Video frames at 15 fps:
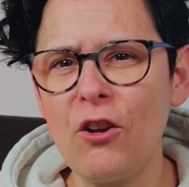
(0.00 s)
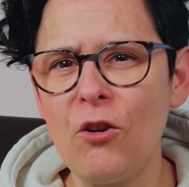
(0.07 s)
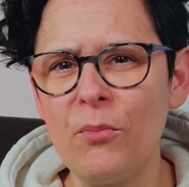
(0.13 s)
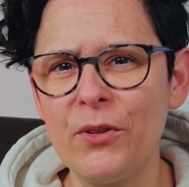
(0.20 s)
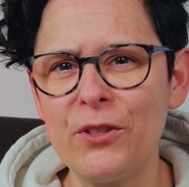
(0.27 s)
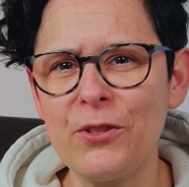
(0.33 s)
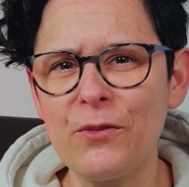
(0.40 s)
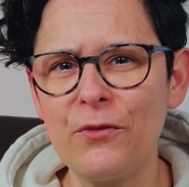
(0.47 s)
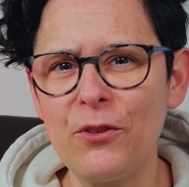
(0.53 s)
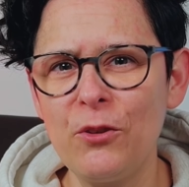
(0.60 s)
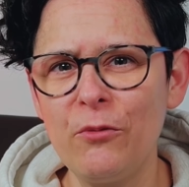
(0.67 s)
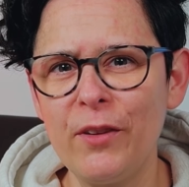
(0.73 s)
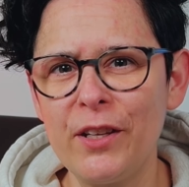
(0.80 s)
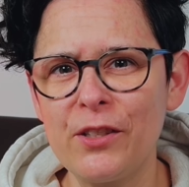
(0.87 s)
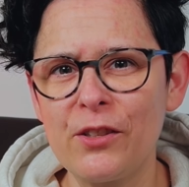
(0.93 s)
comment a
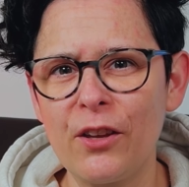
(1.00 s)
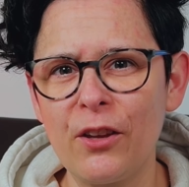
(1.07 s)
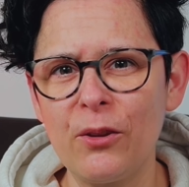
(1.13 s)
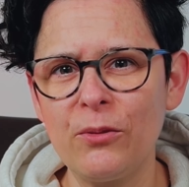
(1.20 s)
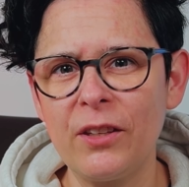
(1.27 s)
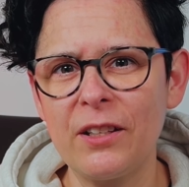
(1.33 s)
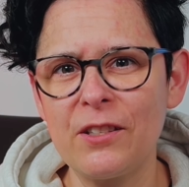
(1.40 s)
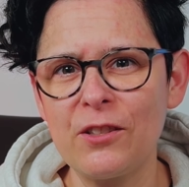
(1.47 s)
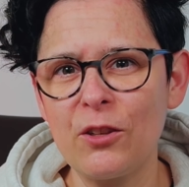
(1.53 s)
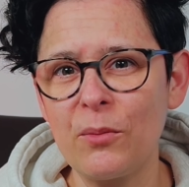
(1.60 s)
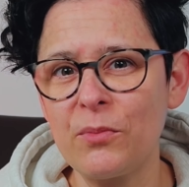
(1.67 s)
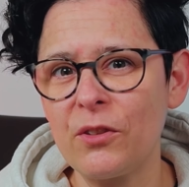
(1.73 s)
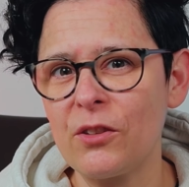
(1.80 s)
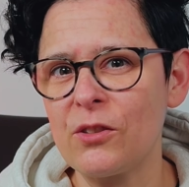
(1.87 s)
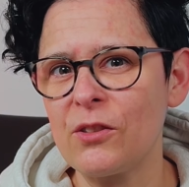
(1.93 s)
few weeks ago that
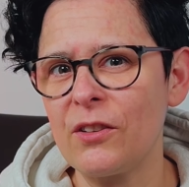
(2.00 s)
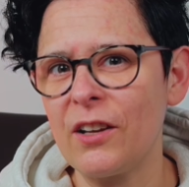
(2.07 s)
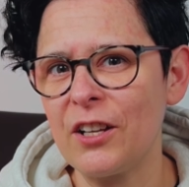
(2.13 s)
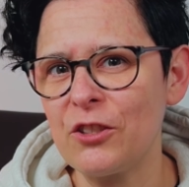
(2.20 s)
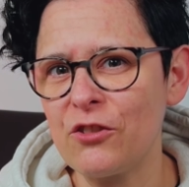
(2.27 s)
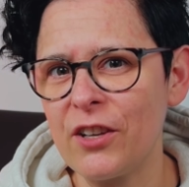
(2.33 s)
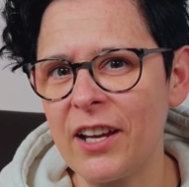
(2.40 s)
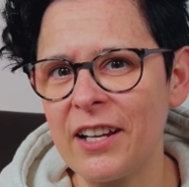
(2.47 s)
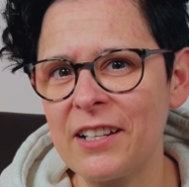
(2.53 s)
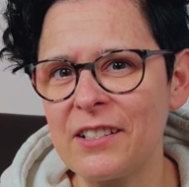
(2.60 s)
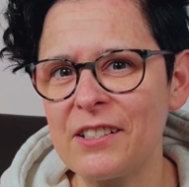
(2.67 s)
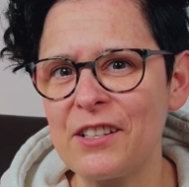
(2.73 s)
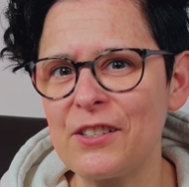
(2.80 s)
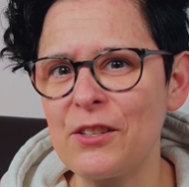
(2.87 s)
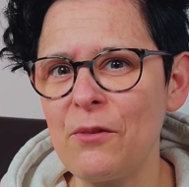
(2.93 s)
stopped us on our
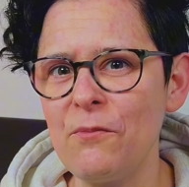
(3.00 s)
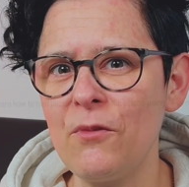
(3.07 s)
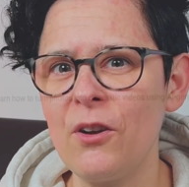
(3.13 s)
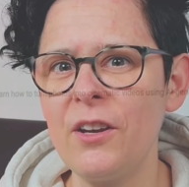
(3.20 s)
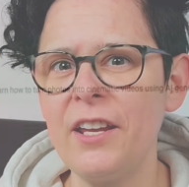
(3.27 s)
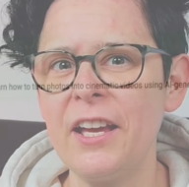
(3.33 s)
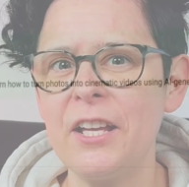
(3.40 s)
tracks. Someone